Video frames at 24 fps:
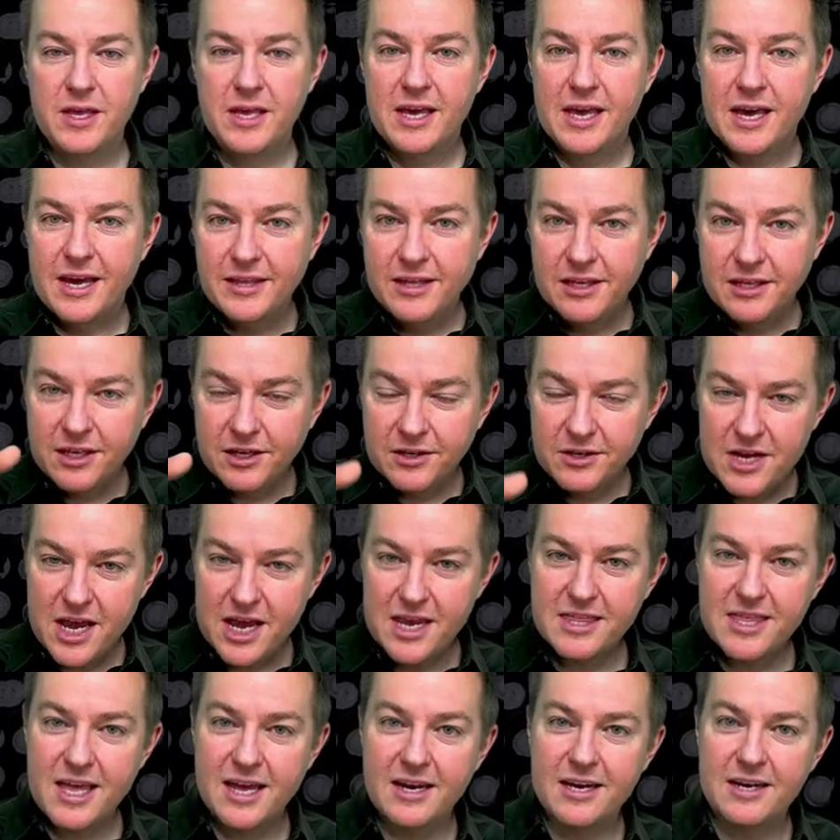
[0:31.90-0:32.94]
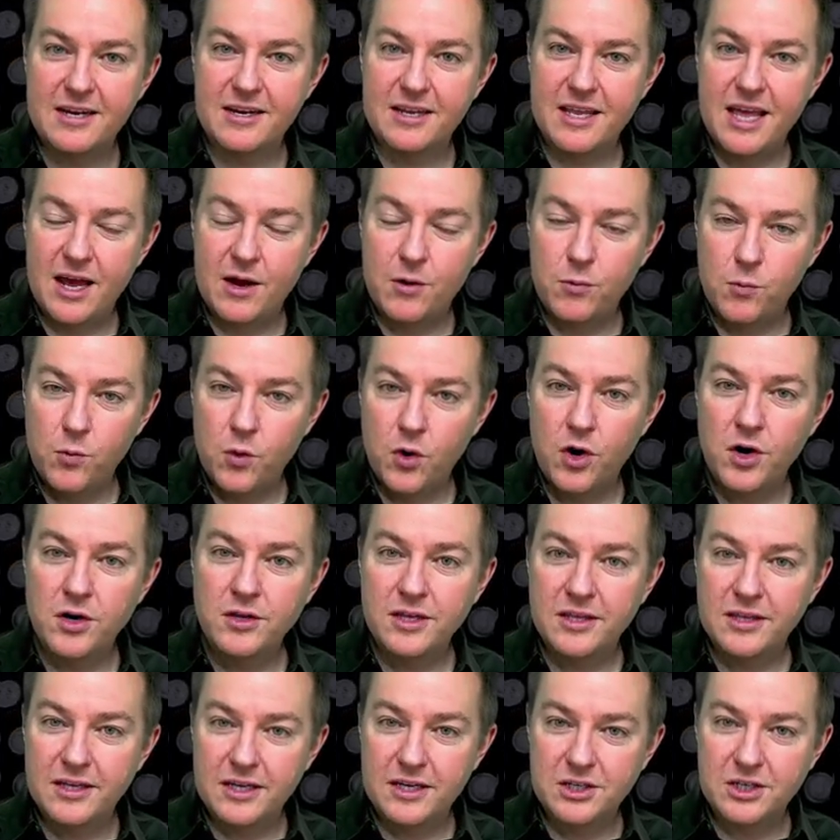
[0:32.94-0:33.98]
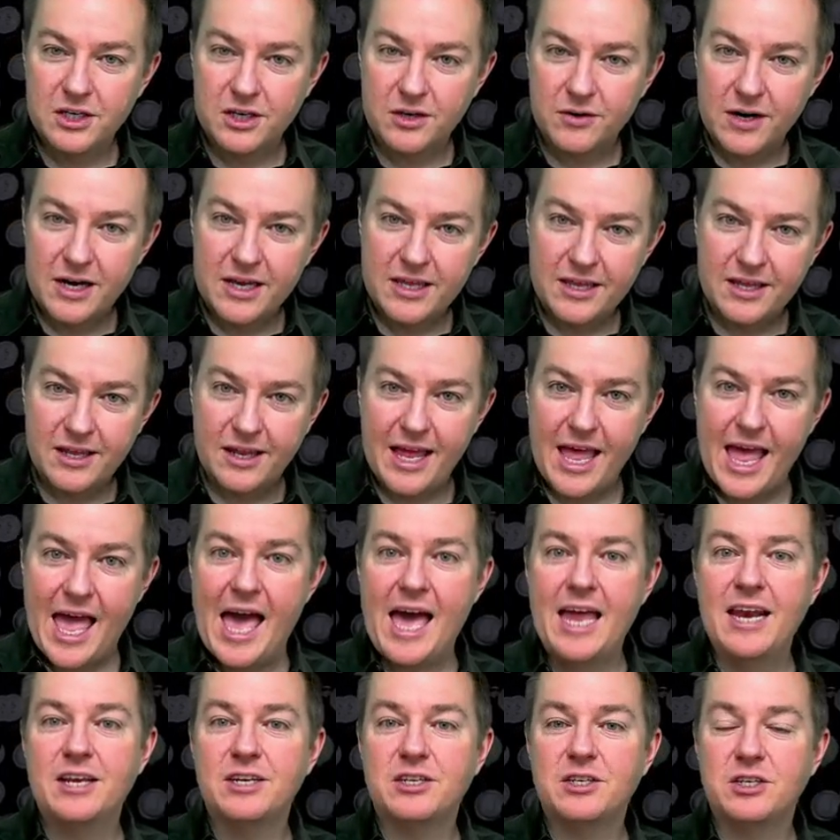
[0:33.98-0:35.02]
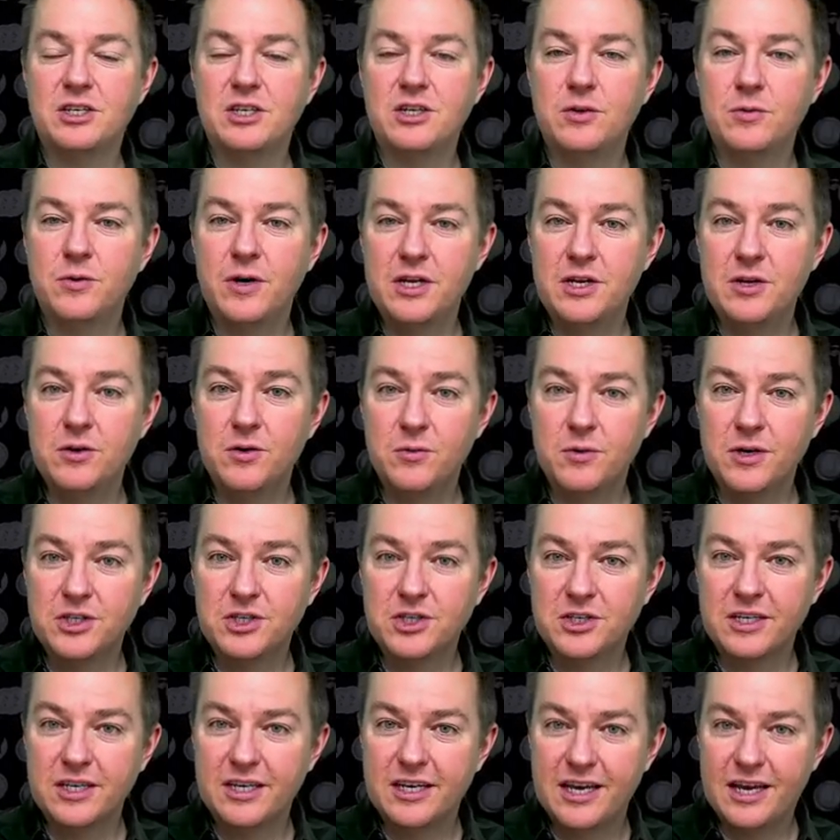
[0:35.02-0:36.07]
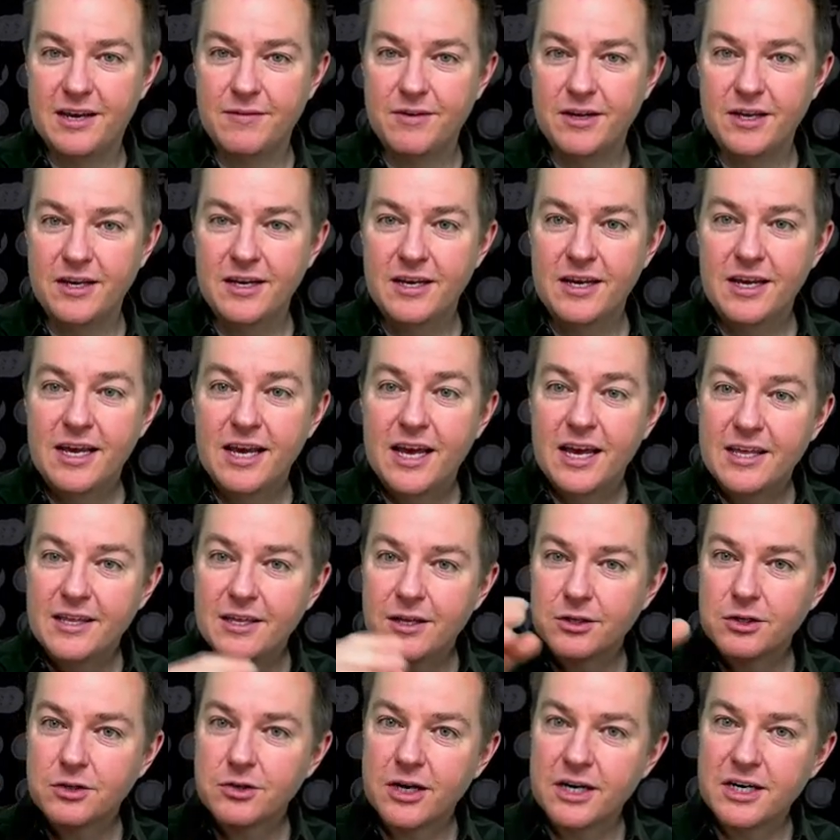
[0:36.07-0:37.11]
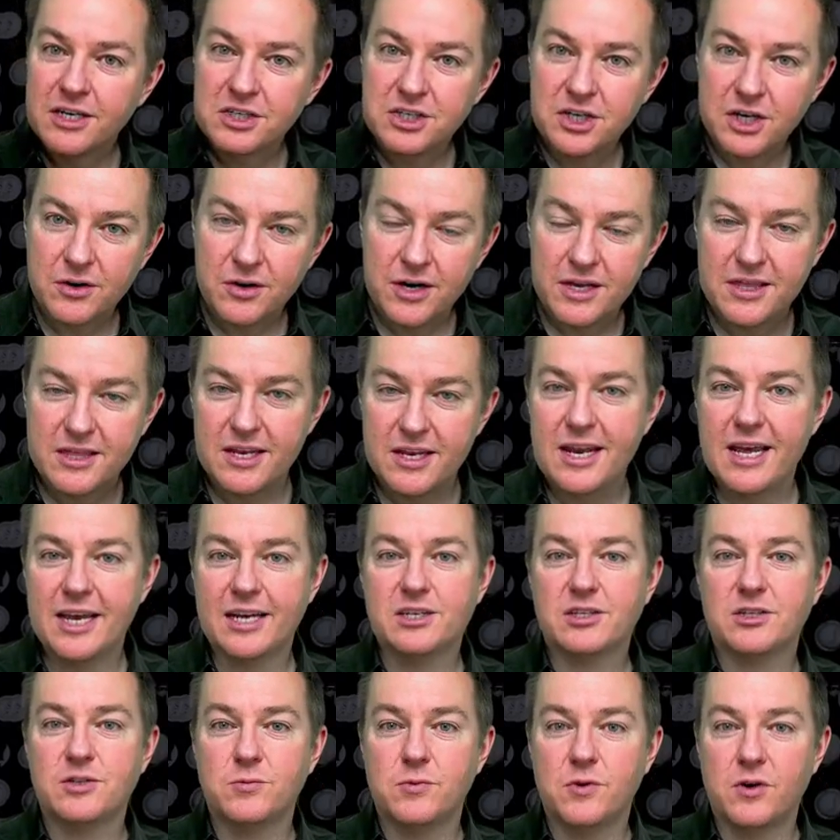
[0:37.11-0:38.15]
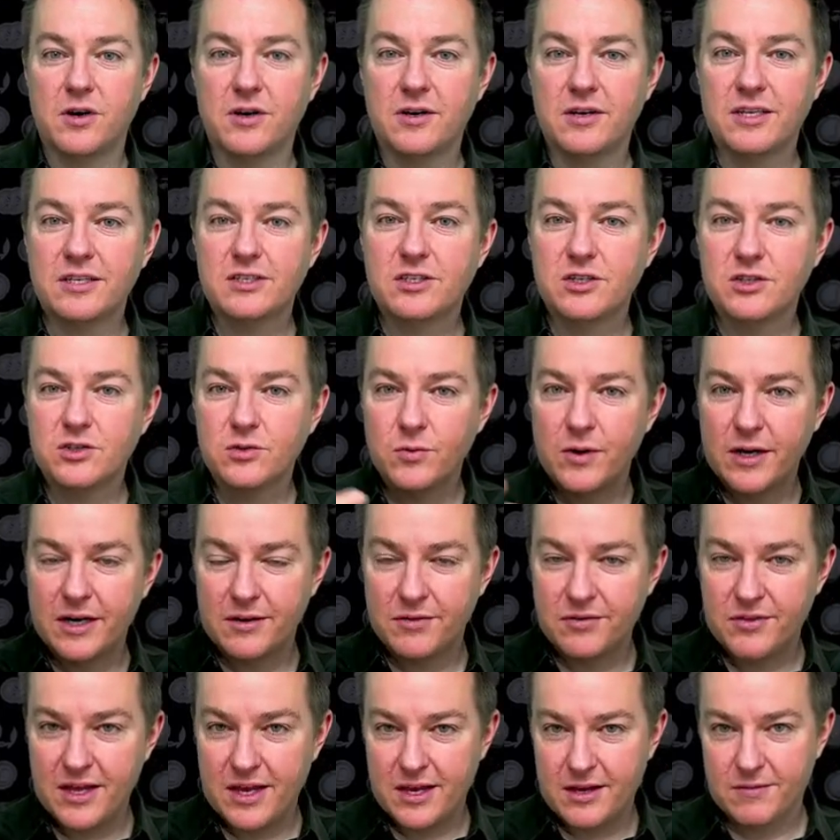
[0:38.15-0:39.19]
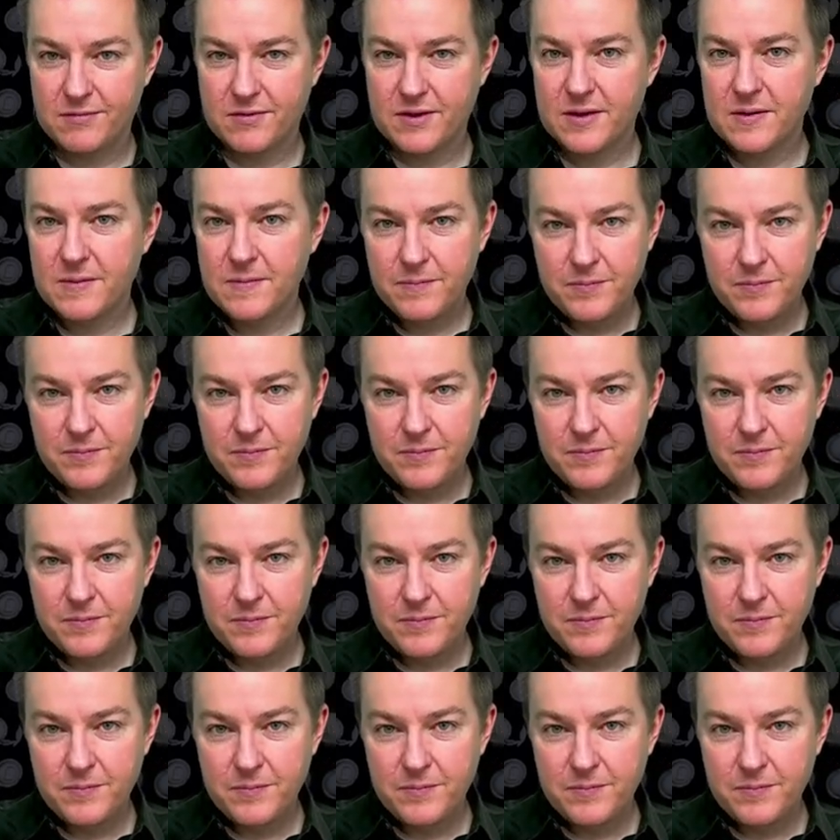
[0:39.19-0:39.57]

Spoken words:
And then they'll take that word that they generate and they'll add it to you what you originally gave it, and they'll try to generate the next word. This is the way to think of it.